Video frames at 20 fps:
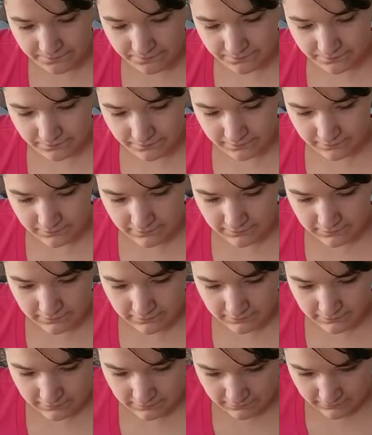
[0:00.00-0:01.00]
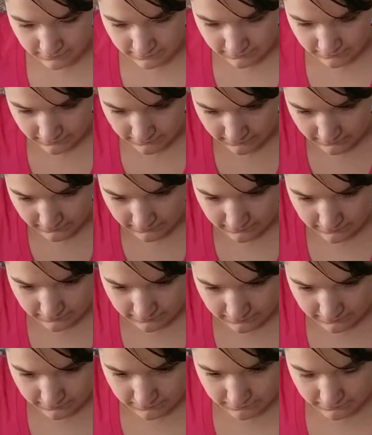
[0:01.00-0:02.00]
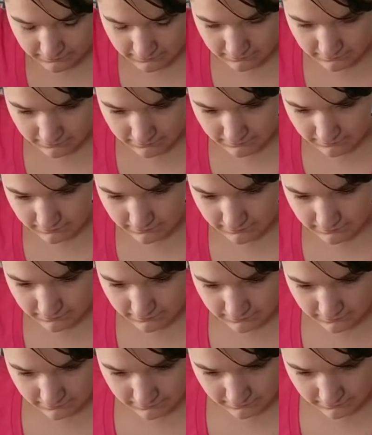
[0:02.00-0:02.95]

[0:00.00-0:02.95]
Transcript: No one is speaking in this clip.